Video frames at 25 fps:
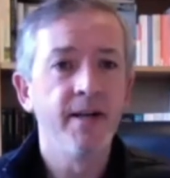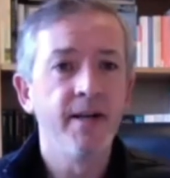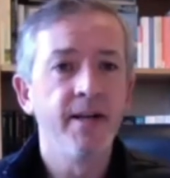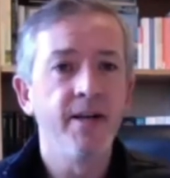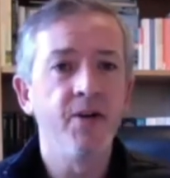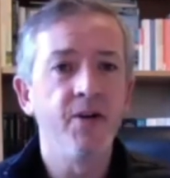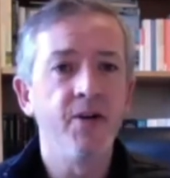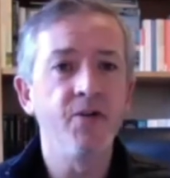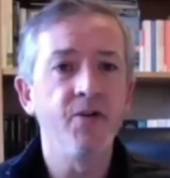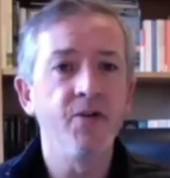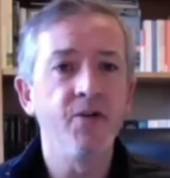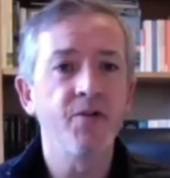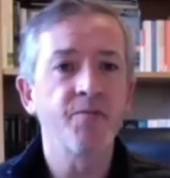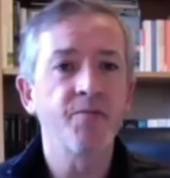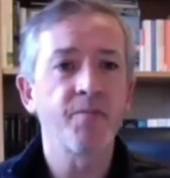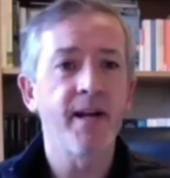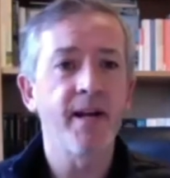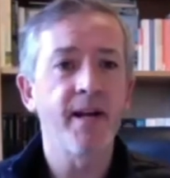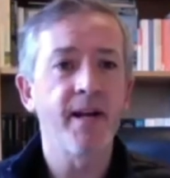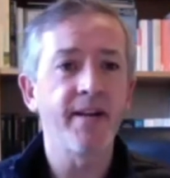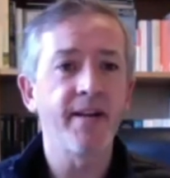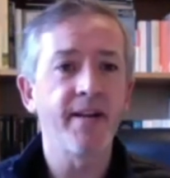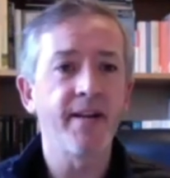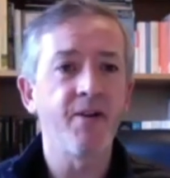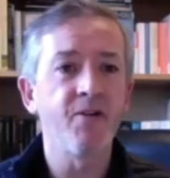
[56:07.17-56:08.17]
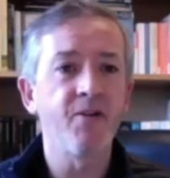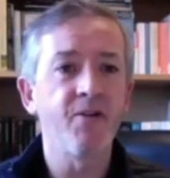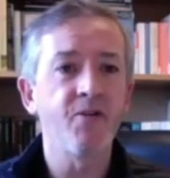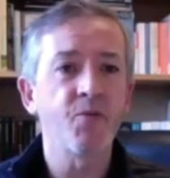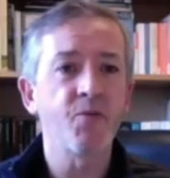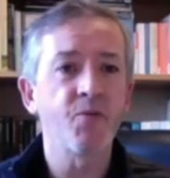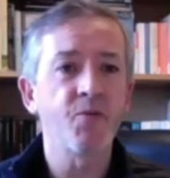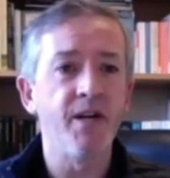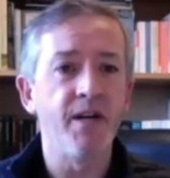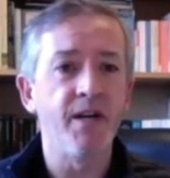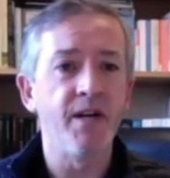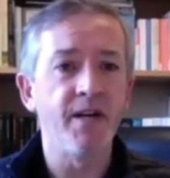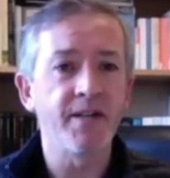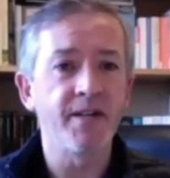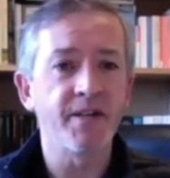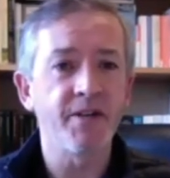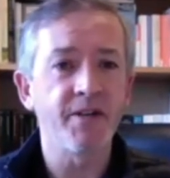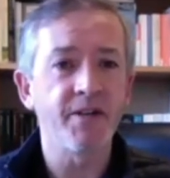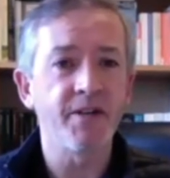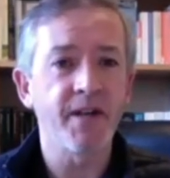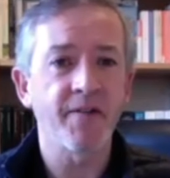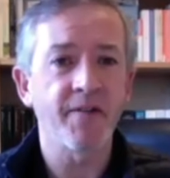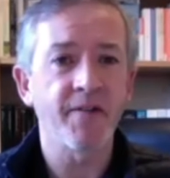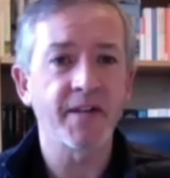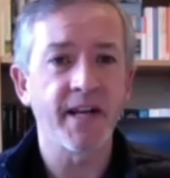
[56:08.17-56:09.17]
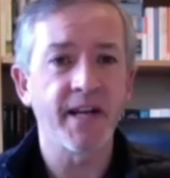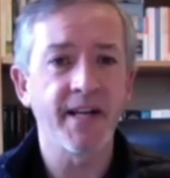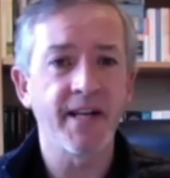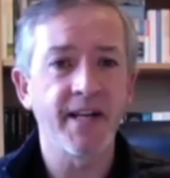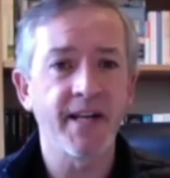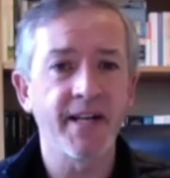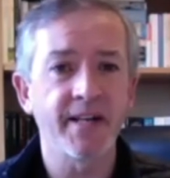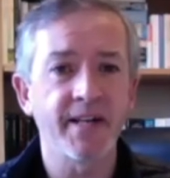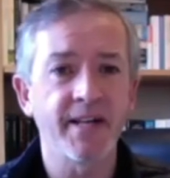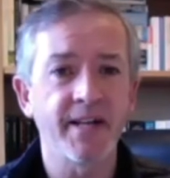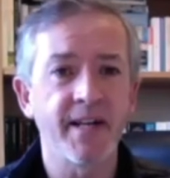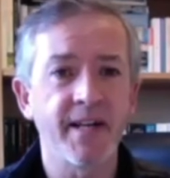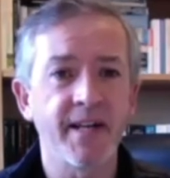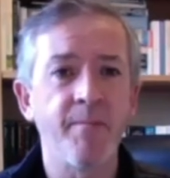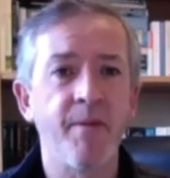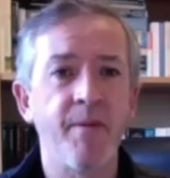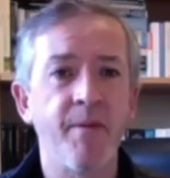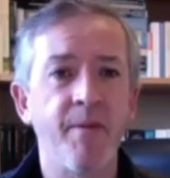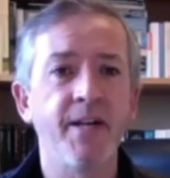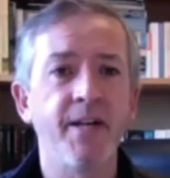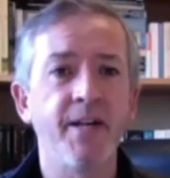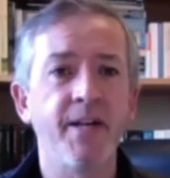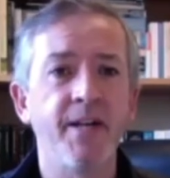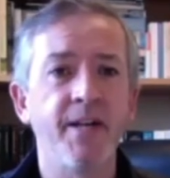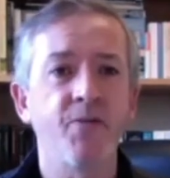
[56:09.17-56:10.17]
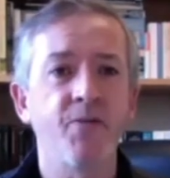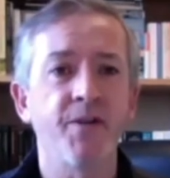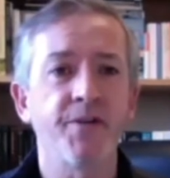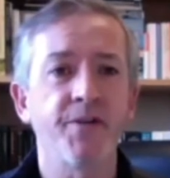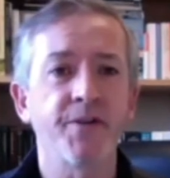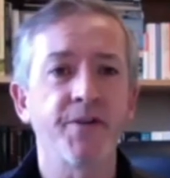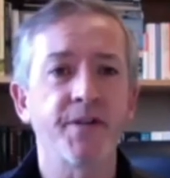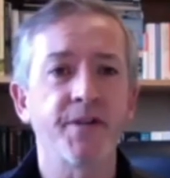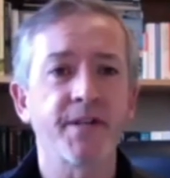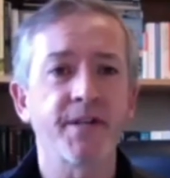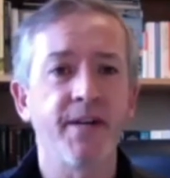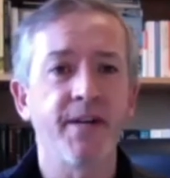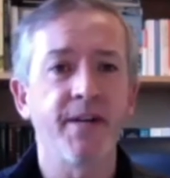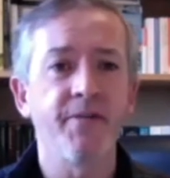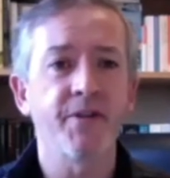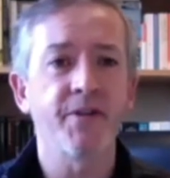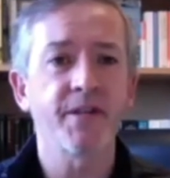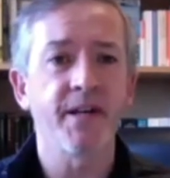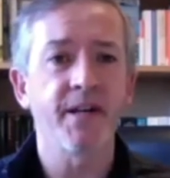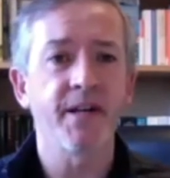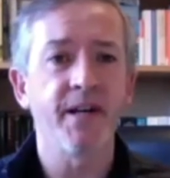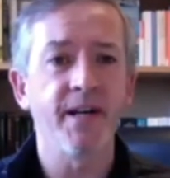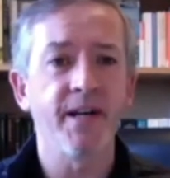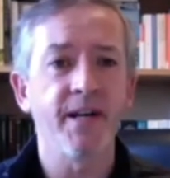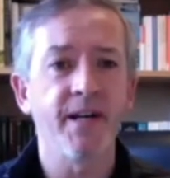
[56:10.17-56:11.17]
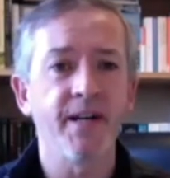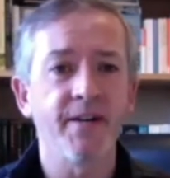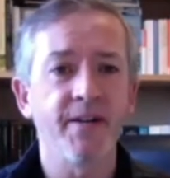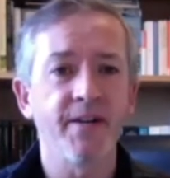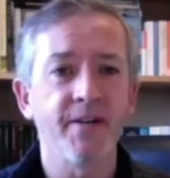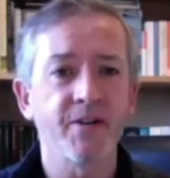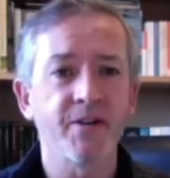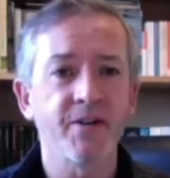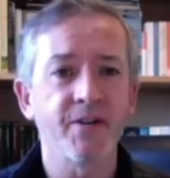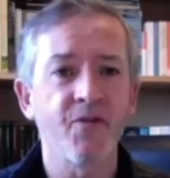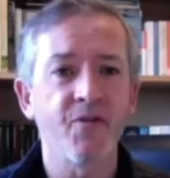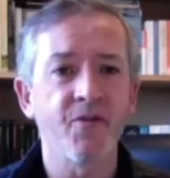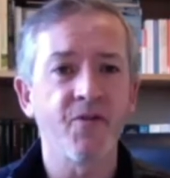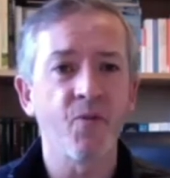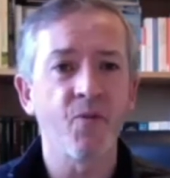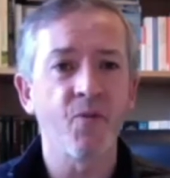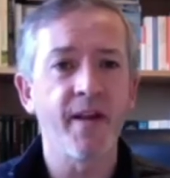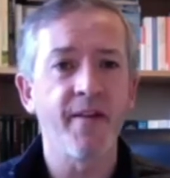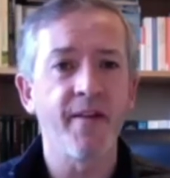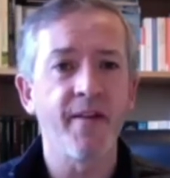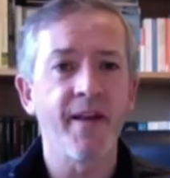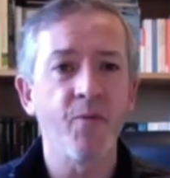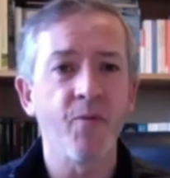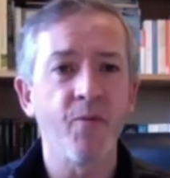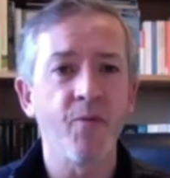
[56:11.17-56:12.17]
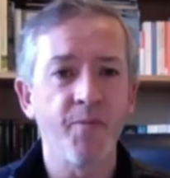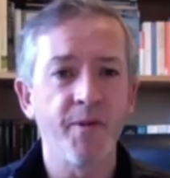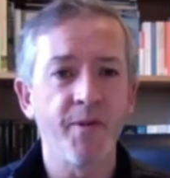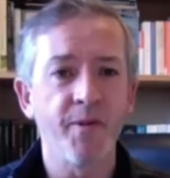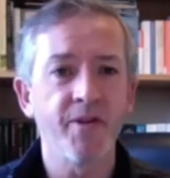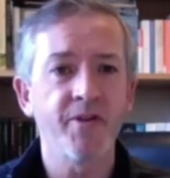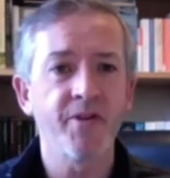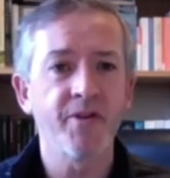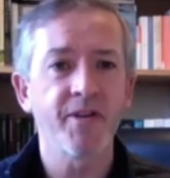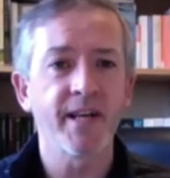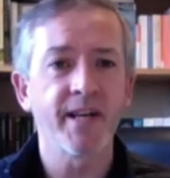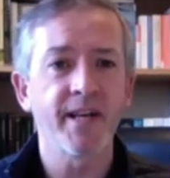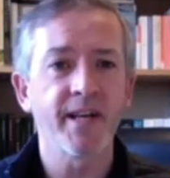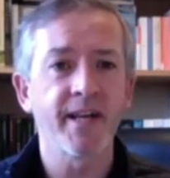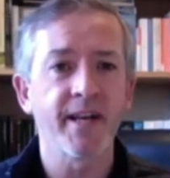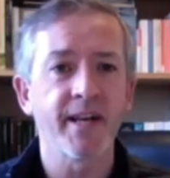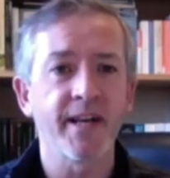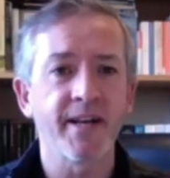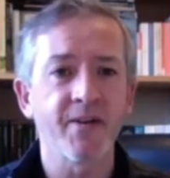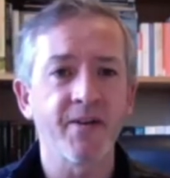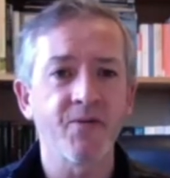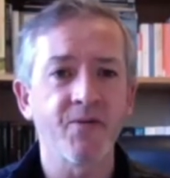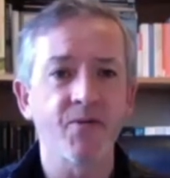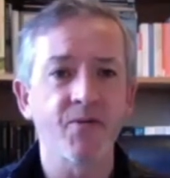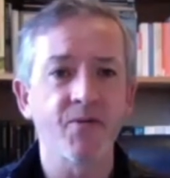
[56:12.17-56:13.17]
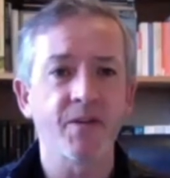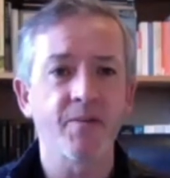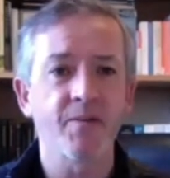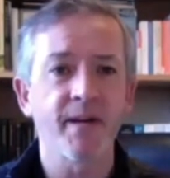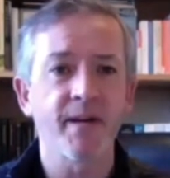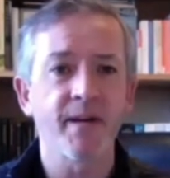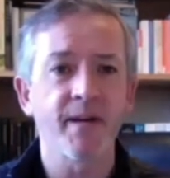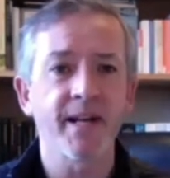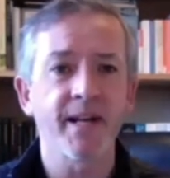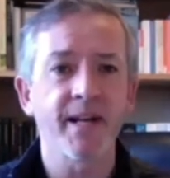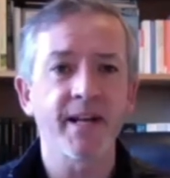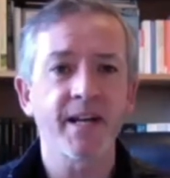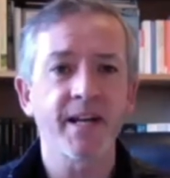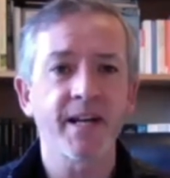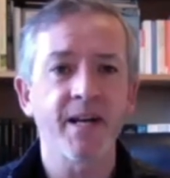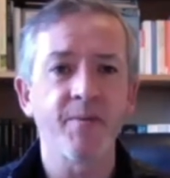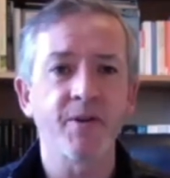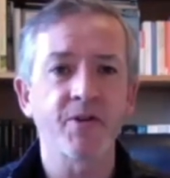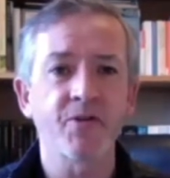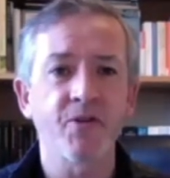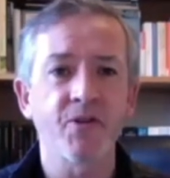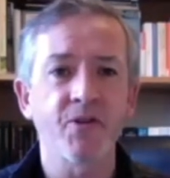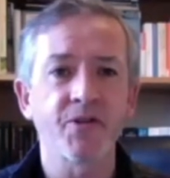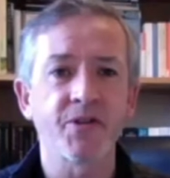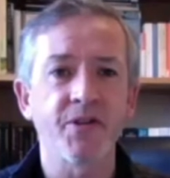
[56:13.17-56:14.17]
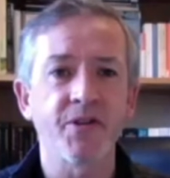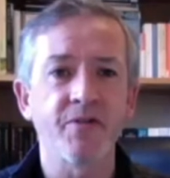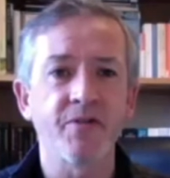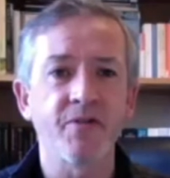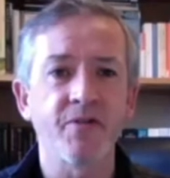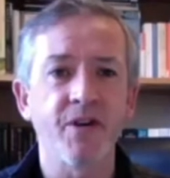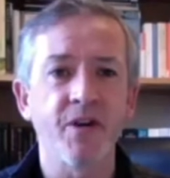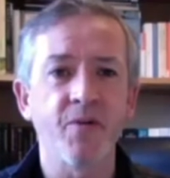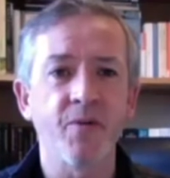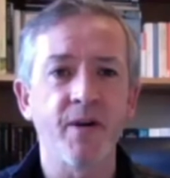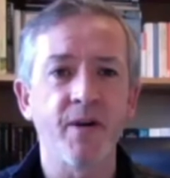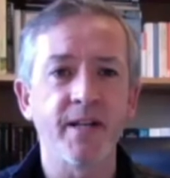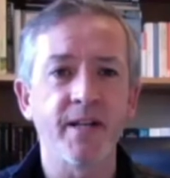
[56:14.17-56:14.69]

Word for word: who's playing those words, and you have to get into their mind to understand the style and the sort of way they would be thinking in order to make that come across in the right way.